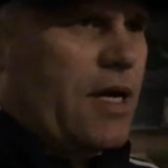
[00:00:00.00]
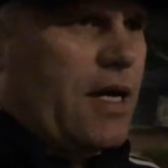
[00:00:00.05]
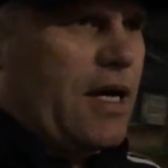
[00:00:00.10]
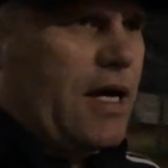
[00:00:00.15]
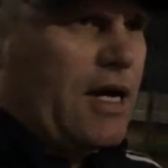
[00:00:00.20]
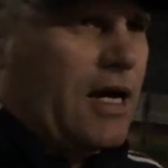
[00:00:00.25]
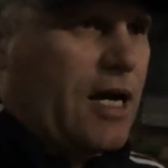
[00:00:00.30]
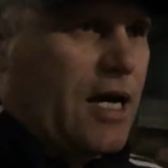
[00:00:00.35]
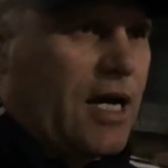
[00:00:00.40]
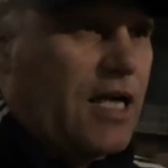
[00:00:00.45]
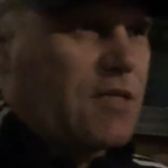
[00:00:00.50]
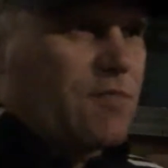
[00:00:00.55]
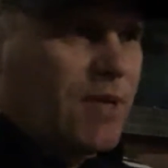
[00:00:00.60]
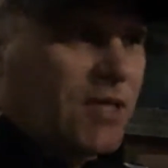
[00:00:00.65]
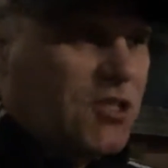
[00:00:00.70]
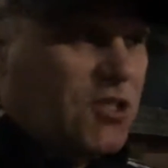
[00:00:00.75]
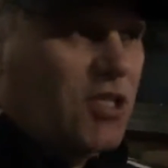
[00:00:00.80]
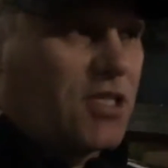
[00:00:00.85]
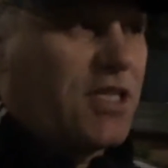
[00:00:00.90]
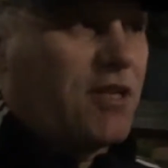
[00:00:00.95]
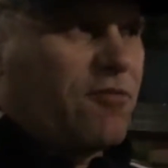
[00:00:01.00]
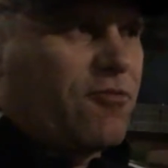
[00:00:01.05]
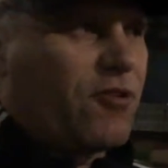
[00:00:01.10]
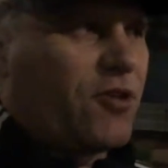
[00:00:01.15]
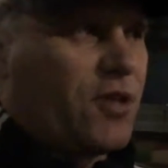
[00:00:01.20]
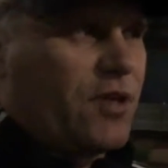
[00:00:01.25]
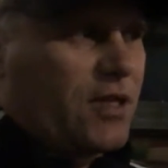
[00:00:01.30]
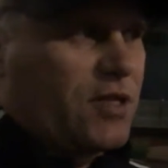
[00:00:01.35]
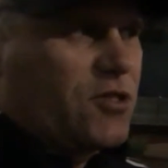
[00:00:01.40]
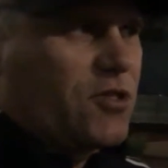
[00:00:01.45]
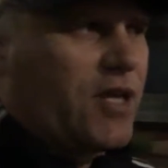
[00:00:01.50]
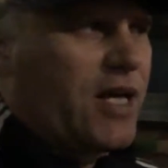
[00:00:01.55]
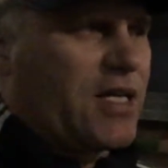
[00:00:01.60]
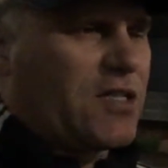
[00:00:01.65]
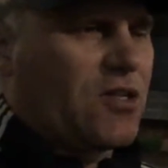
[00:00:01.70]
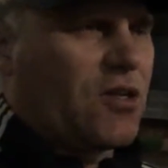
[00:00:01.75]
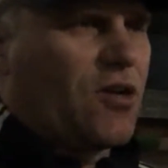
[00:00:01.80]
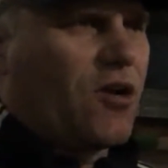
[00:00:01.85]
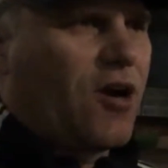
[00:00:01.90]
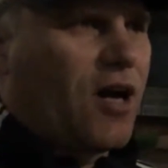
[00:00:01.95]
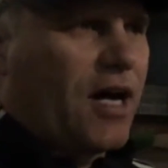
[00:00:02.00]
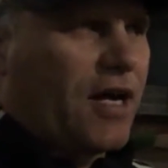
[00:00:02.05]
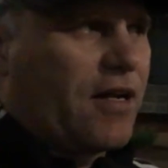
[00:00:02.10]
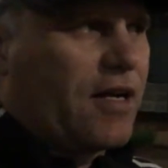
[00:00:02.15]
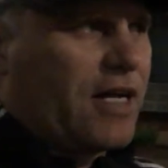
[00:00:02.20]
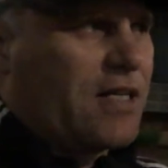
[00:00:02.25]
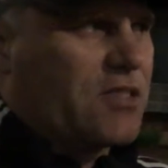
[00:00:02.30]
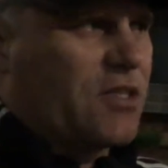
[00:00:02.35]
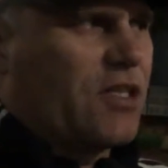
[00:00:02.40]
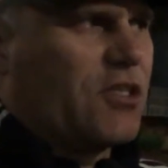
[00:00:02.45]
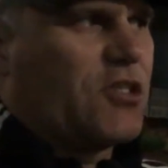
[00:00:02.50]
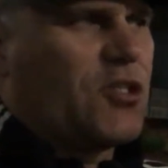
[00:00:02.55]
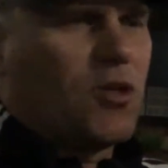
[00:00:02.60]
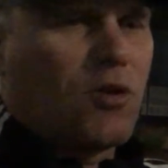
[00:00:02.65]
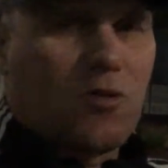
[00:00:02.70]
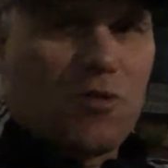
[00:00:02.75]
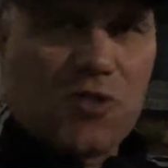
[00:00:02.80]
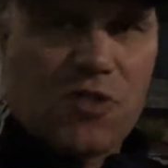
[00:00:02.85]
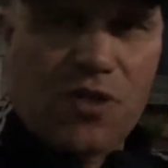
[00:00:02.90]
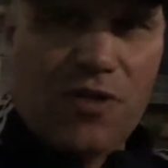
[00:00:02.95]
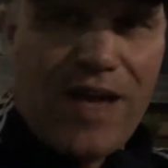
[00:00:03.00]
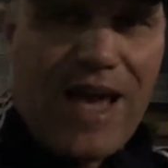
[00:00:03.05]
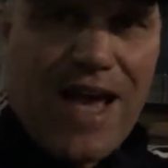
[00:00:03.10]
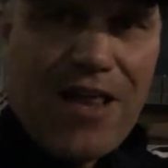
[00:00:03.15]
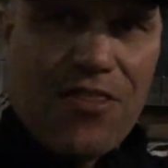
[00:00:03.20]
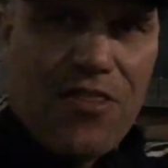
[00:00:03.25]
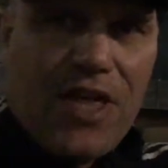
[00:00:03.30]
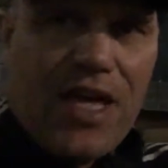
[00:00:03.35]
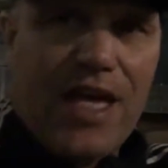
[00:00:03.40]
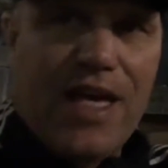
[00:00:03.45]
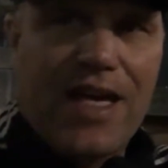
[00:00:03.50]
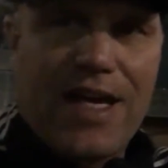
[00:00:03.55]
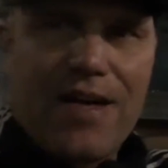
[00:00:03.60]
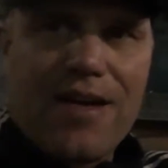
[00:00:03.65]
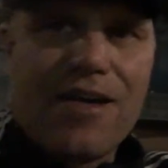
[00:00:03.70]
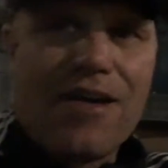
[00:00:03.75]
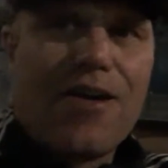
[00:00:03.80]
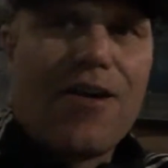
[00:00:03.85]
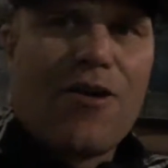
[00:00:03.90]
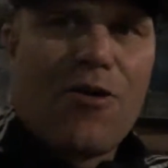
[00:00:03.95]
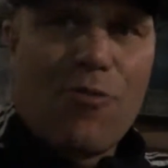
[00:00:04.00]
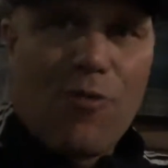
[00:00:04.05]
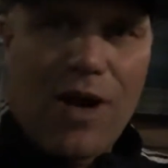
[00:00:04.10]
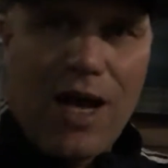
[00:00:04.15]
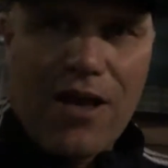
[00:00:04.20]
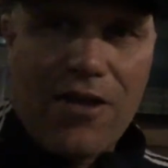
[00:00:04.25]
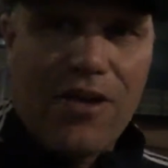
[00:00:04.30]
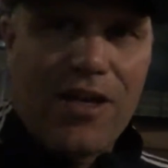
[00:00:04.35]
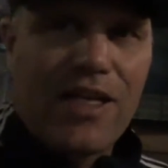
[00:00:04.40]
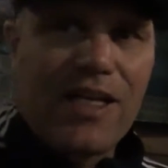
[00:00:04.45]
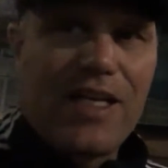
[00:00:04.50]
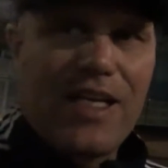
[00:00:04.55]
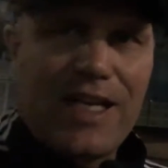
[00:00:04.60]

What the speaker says: as much as I did in 2009, as an issue that was sort of out there rather than in